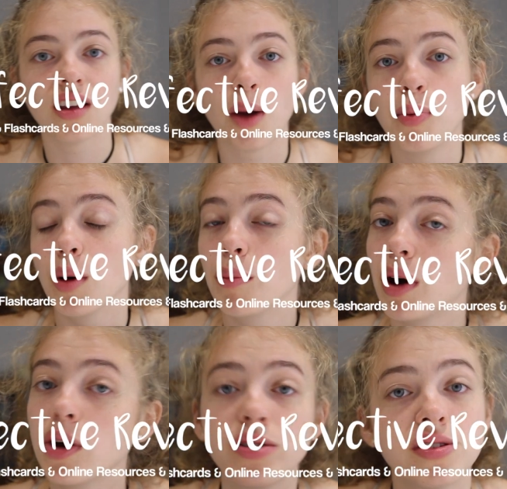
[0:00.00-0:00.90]
I put
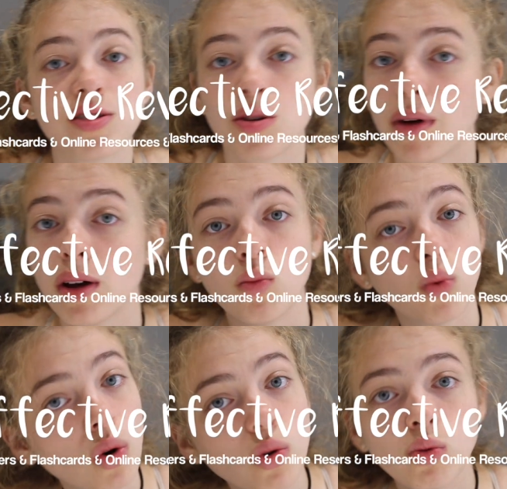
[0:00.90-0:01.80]
posters on my
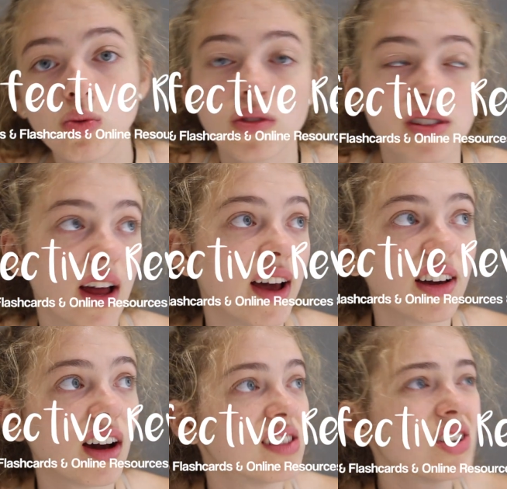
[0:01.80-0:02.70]
walls,
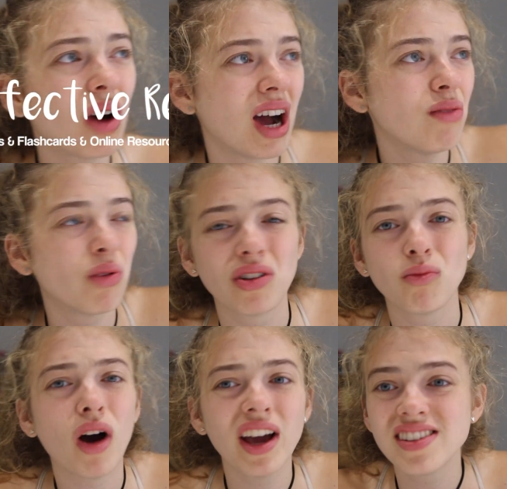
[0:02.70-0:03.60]
like, I still have one.
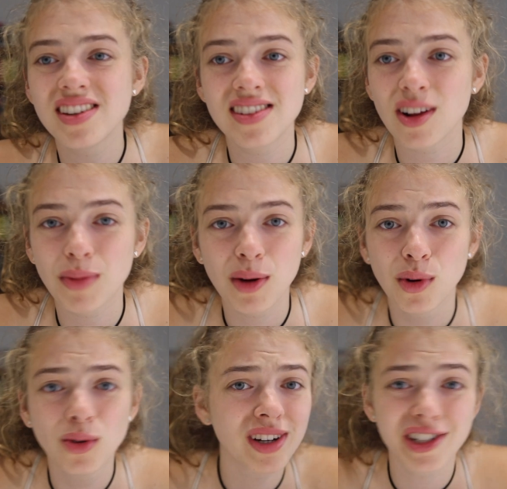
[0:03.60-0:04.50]
Why is this still on my
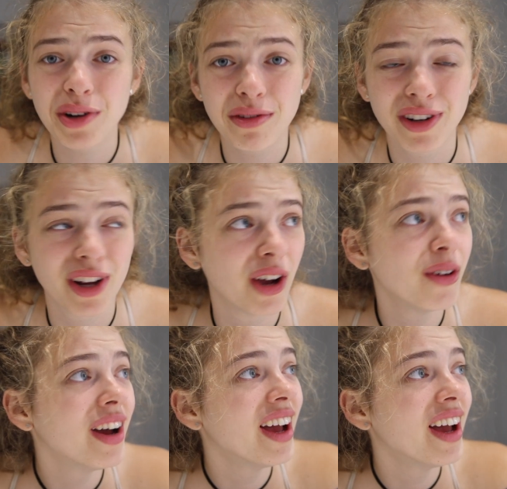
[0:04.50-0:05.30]
wall? I don't even know.